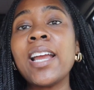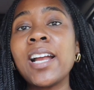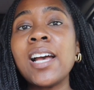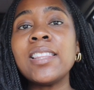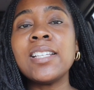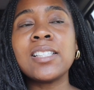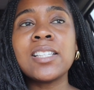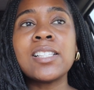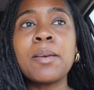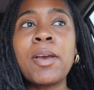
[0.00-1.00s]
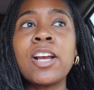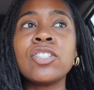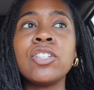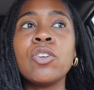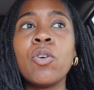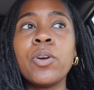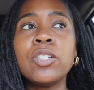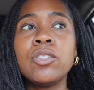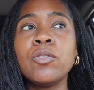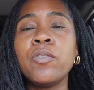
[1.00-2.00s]
I got these is because I'm actually
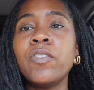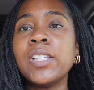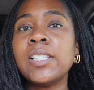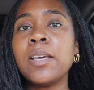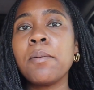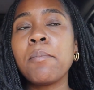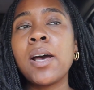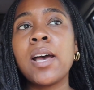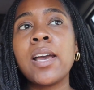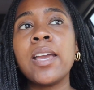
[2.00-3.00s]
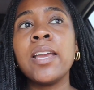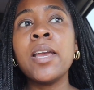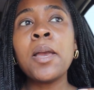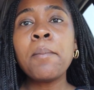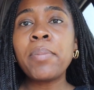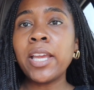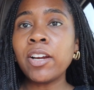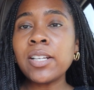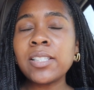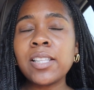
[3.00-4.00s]
going to visit my
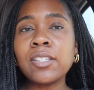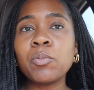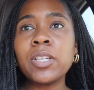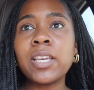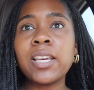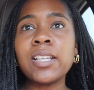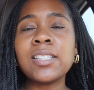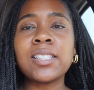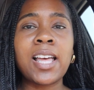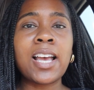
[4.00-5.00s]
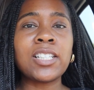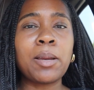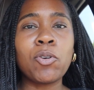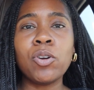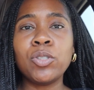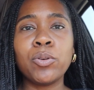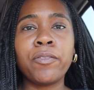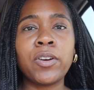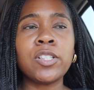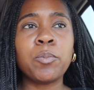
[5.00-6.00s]
parents this weekend, / I'm going to a
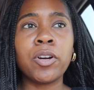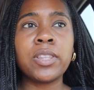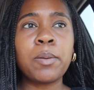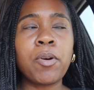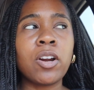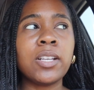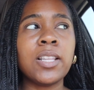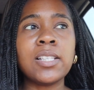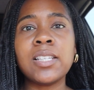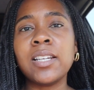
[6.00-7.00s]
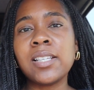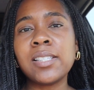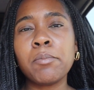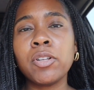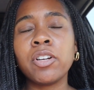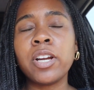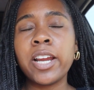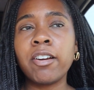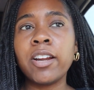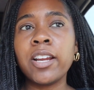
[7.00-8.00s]
friend's birthday party that's in a similar
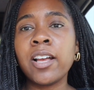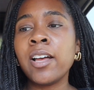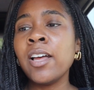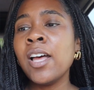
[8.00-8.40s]
area.